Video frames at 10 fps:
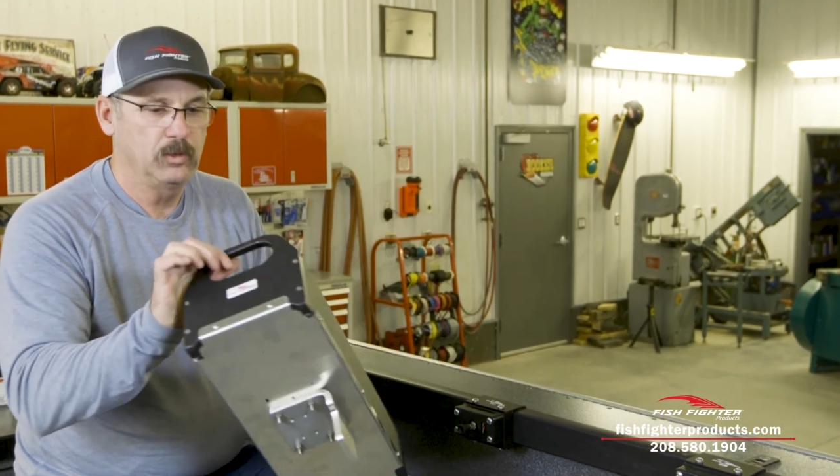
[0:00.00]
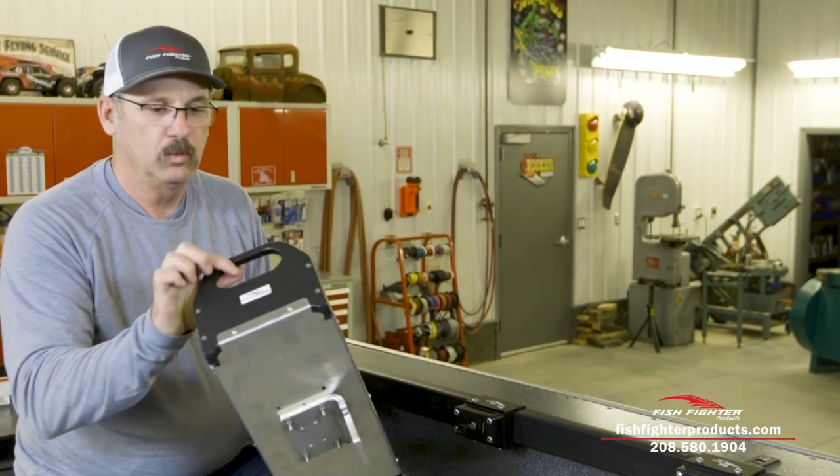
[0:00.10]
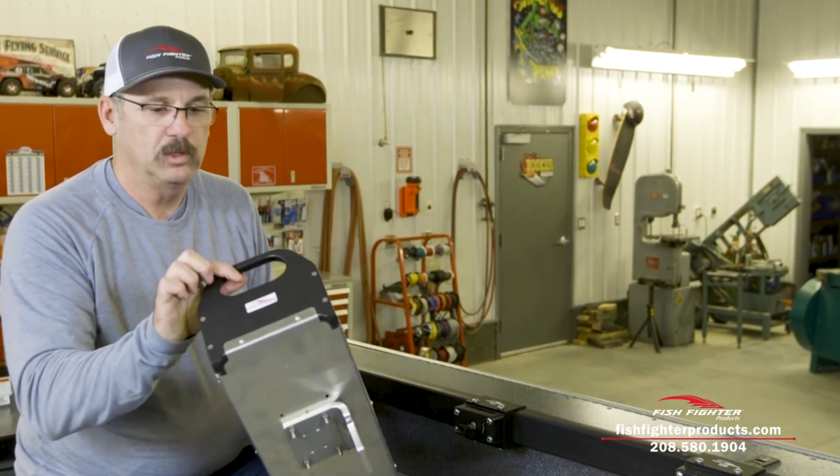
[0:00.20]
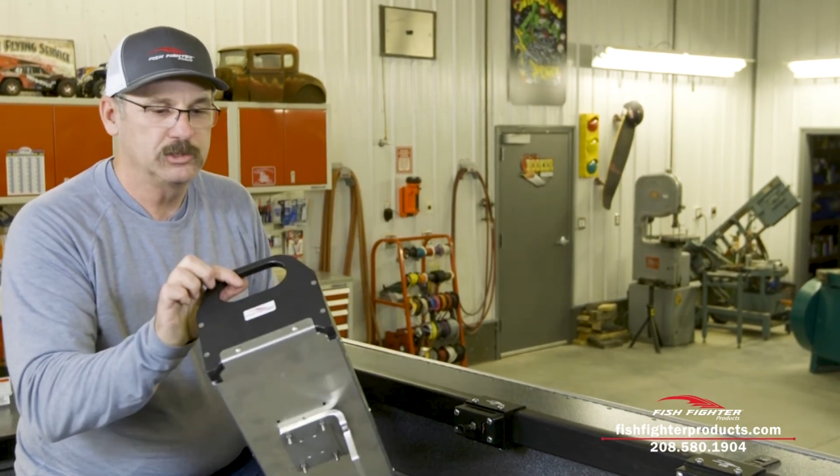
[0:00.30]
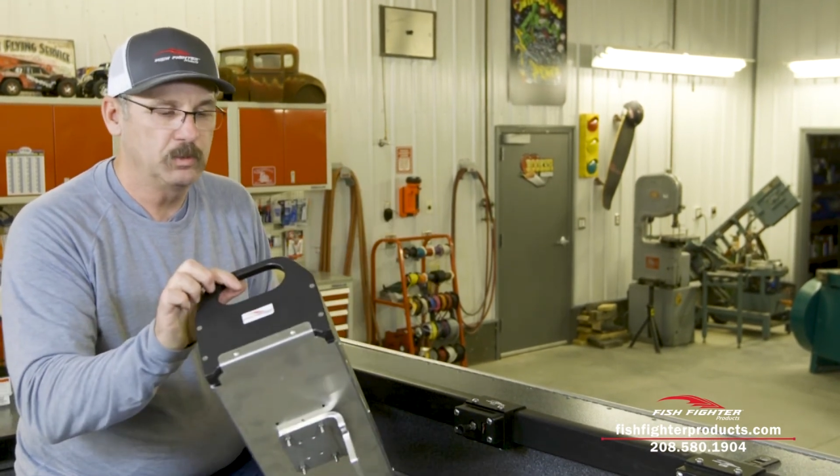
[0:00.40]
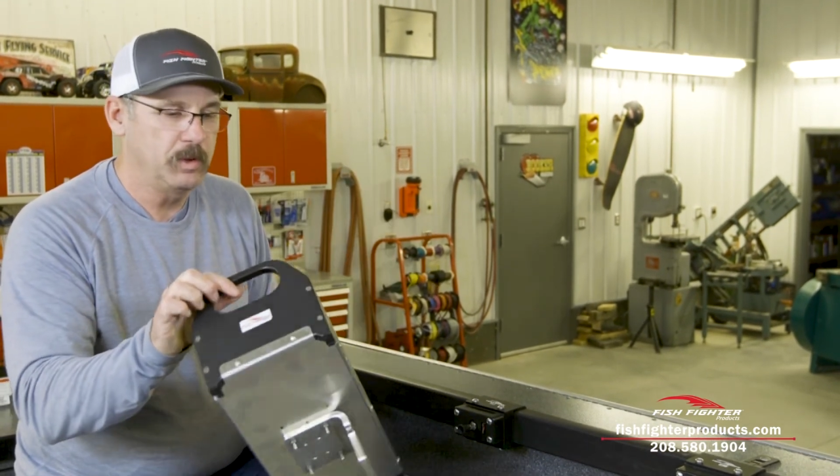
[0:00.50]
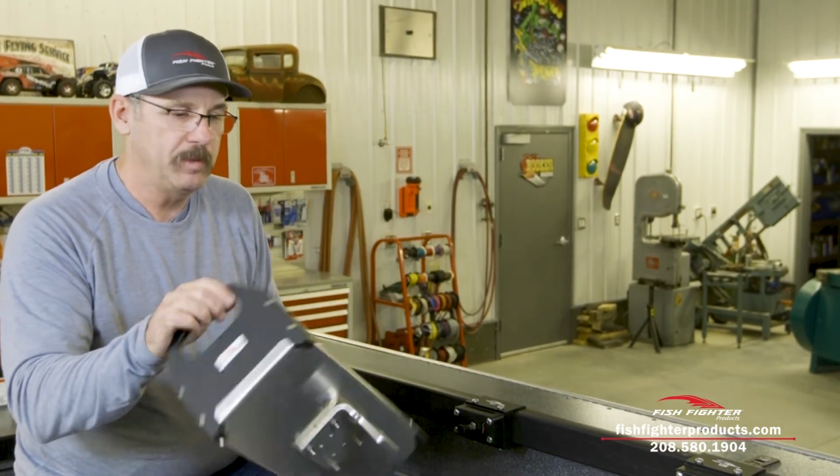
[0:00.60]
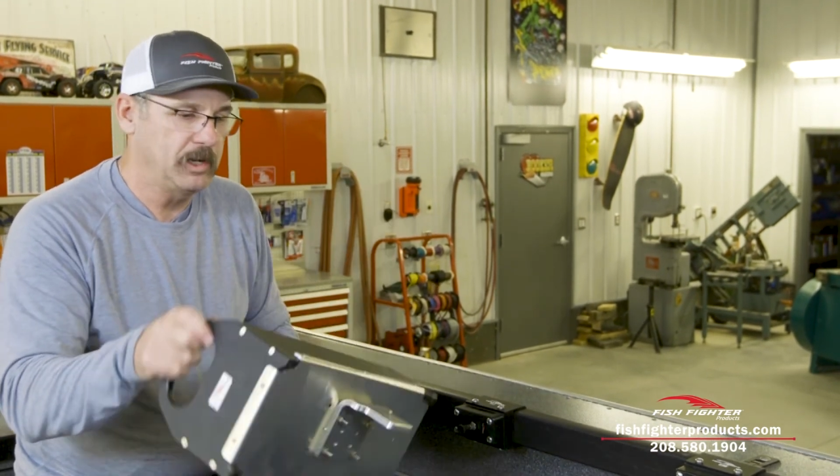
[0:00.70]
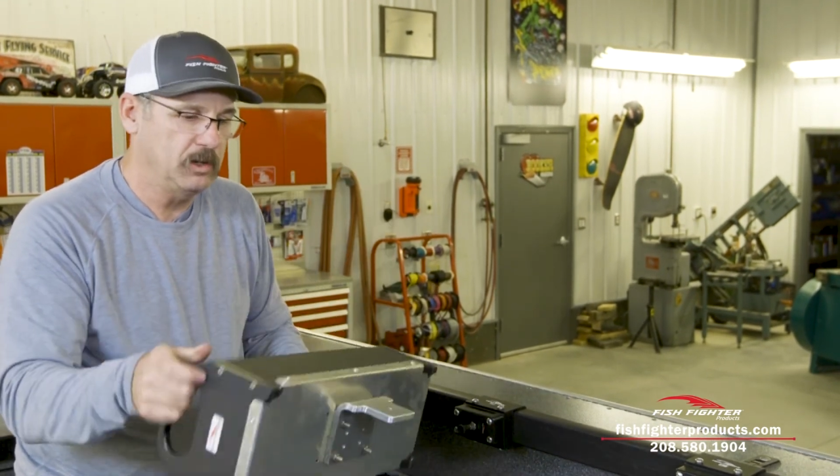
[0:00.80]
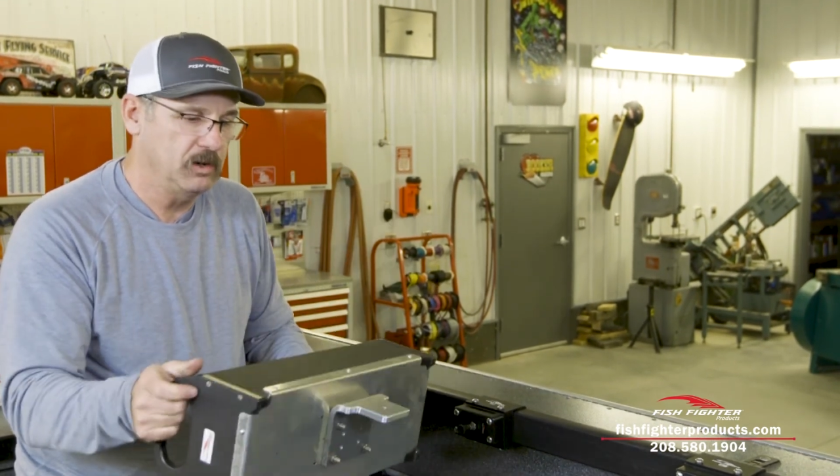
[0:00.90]
the ones that we
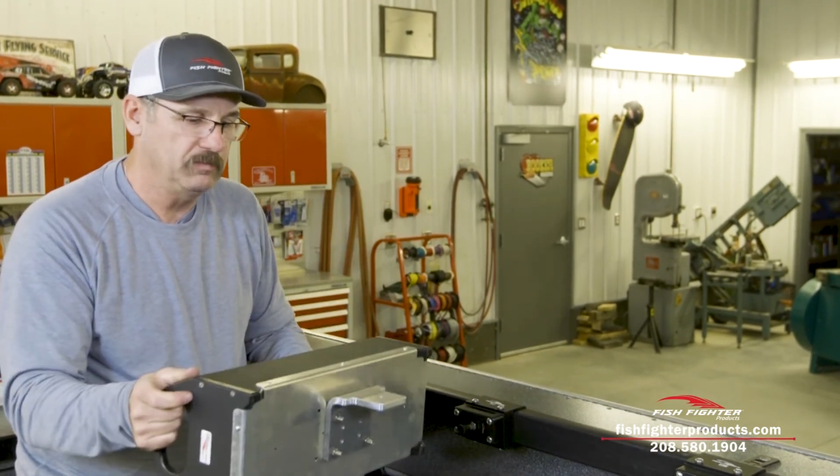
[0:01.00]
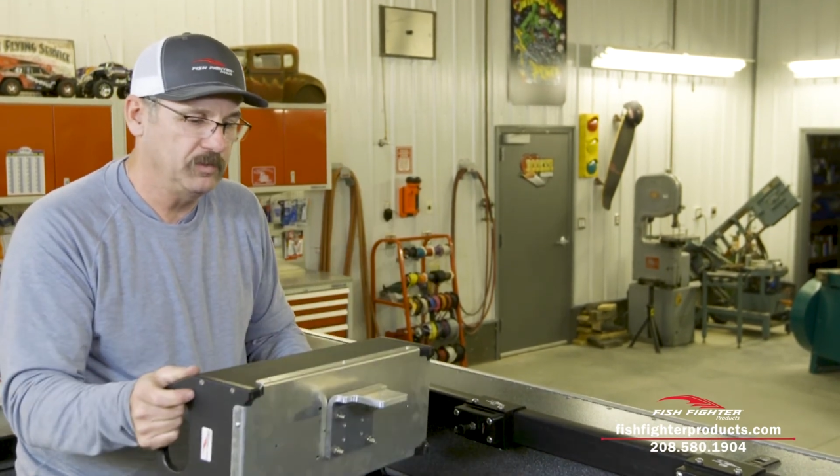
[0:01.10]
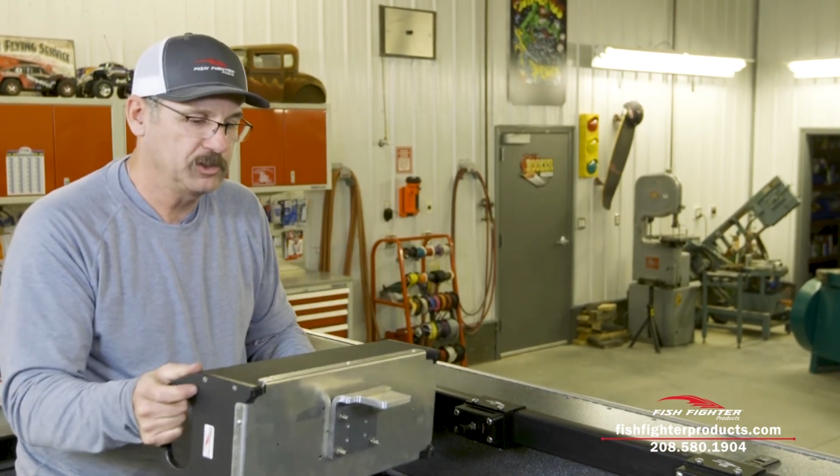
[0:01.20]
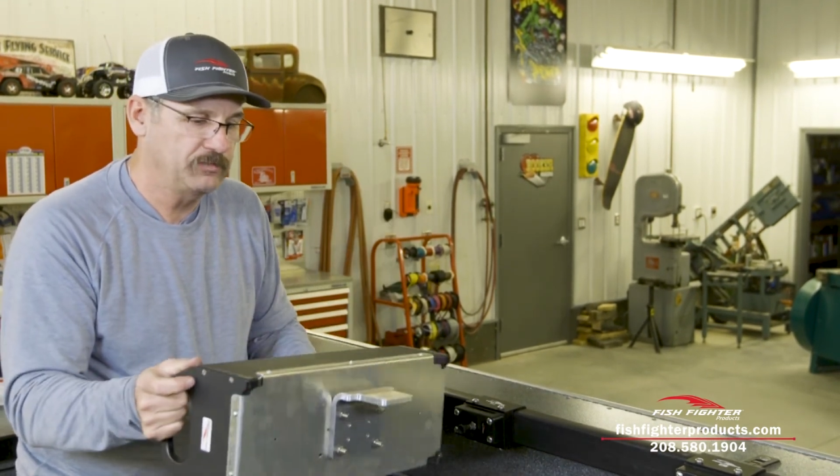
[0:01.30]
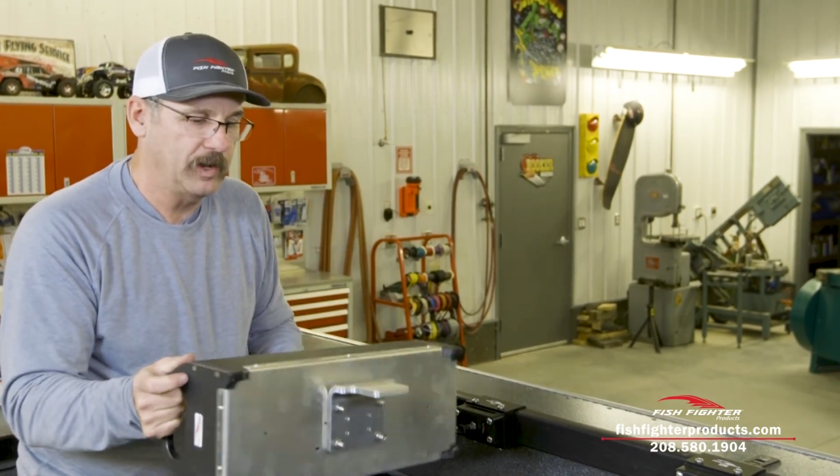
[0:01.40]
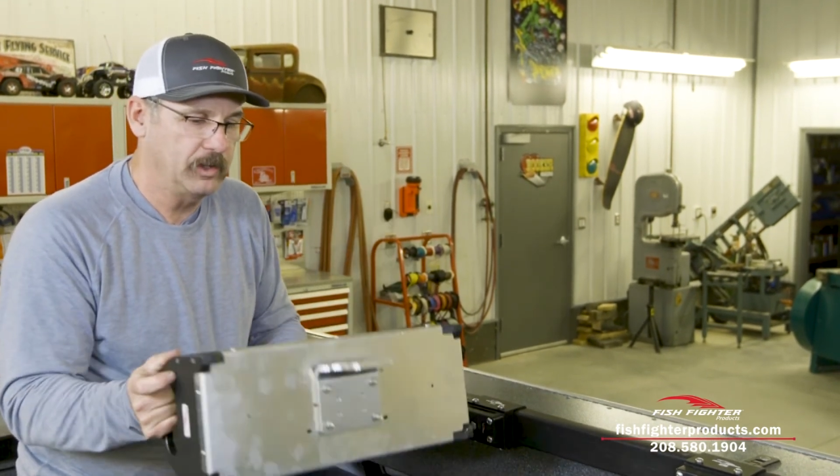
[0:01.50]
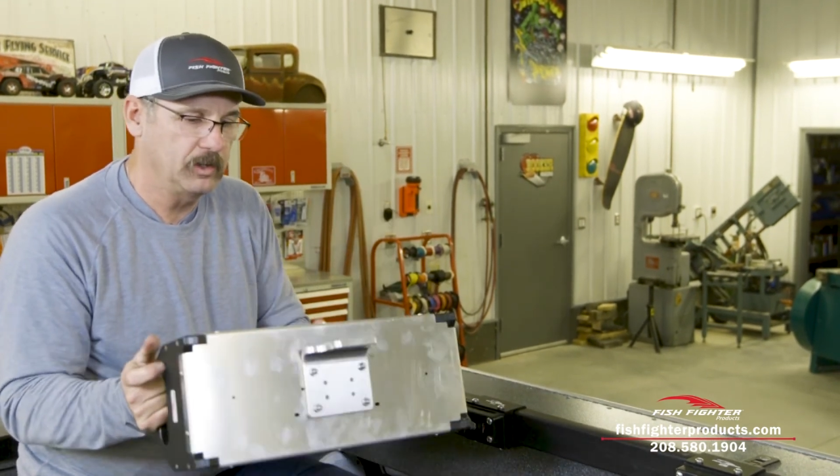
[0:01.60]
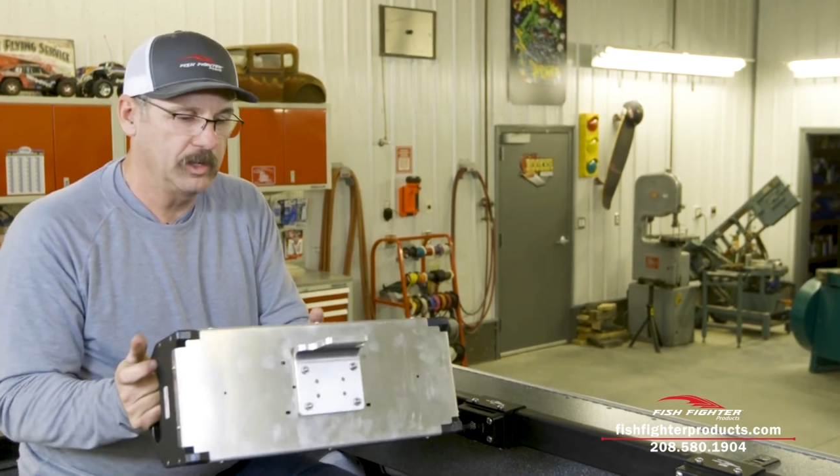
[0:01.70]
make here at Fish Fighter.